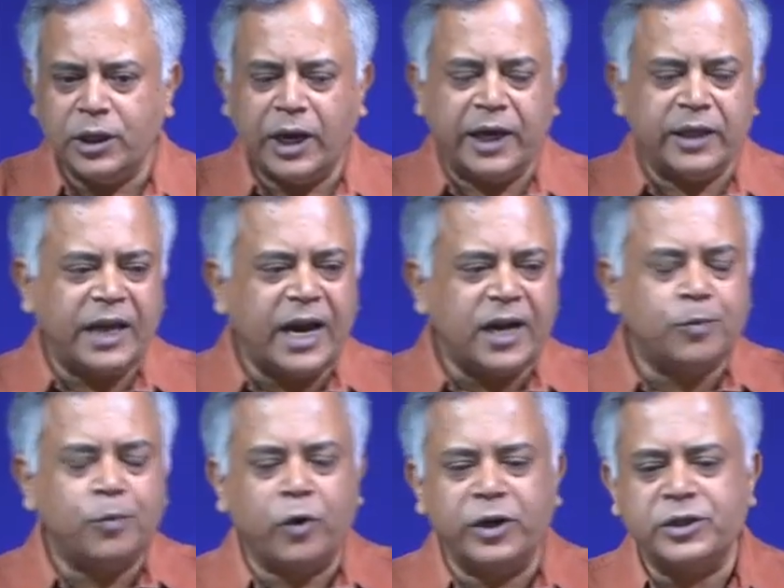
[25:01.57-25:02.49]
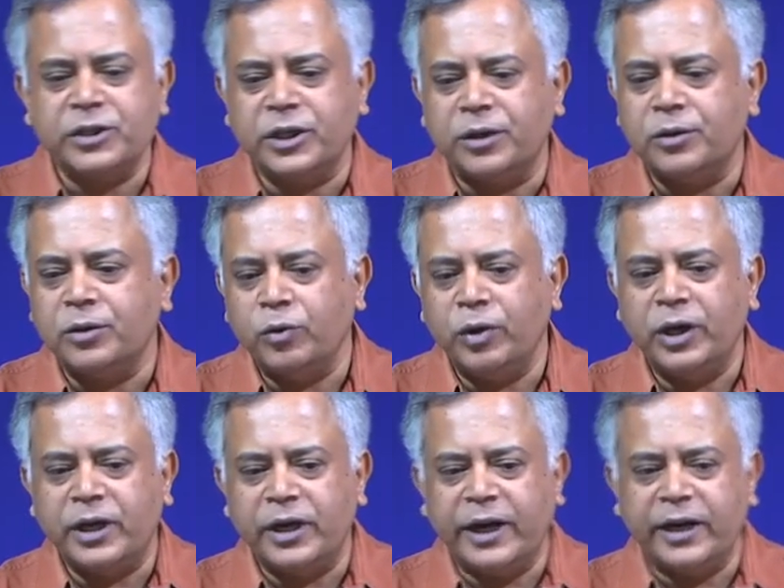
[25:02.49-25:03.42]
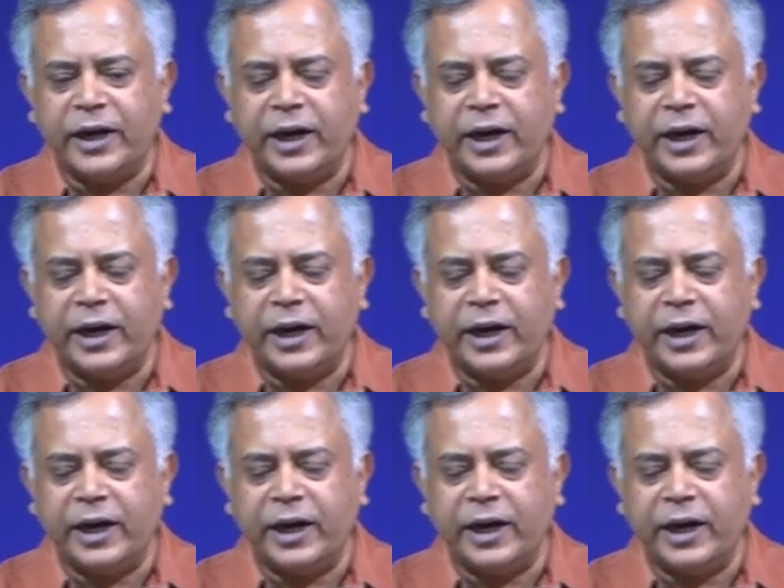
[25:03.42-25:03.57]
and that moisture will create